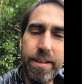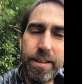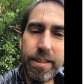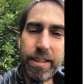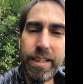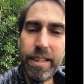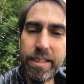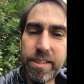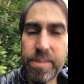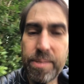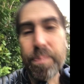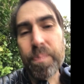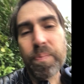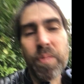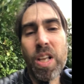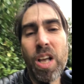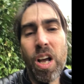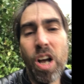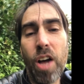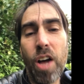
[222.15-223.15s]
Yes,
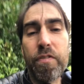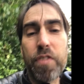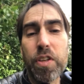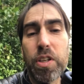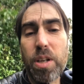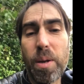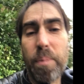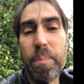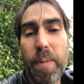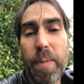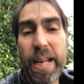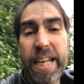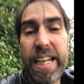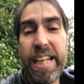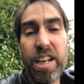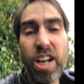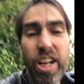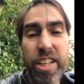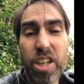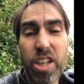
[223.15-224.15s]
off the top of my head.
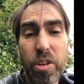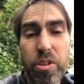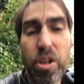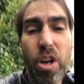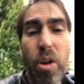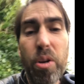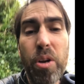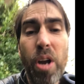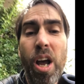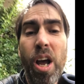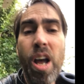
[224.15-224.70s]
I don't know.